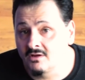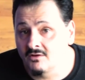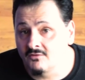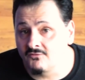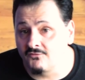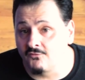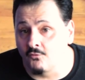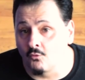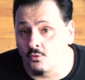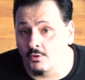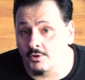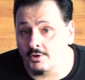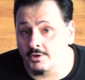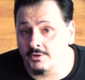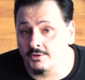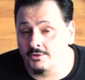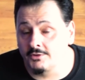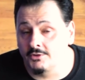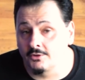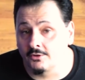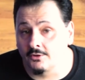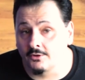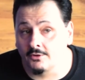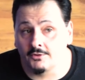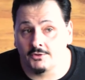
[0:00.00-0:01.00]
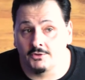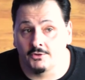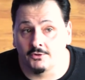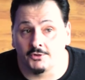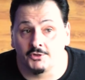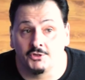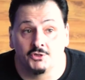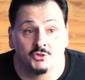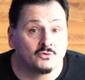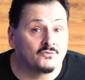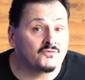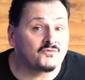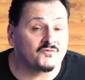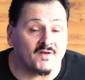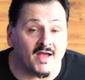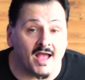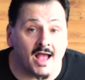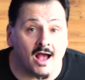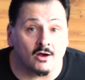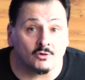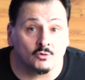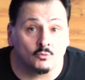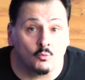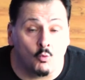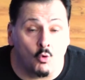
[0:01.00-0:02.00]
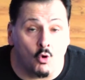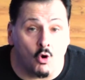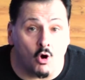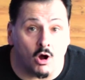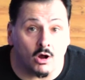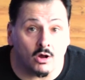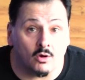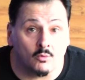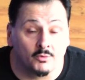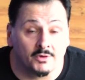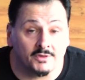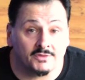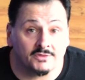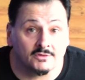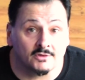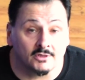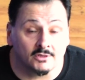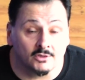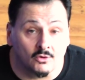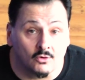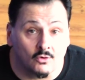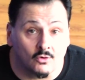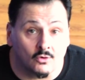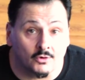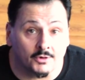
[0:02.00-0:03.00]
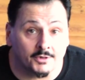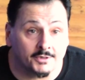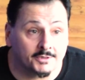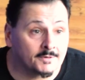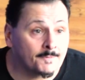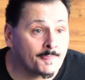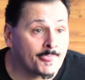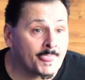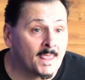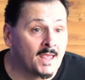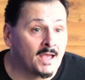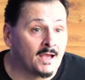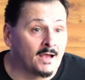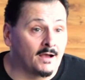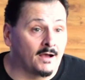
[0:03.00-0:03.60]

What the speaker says: for your newfound walk with the Lord,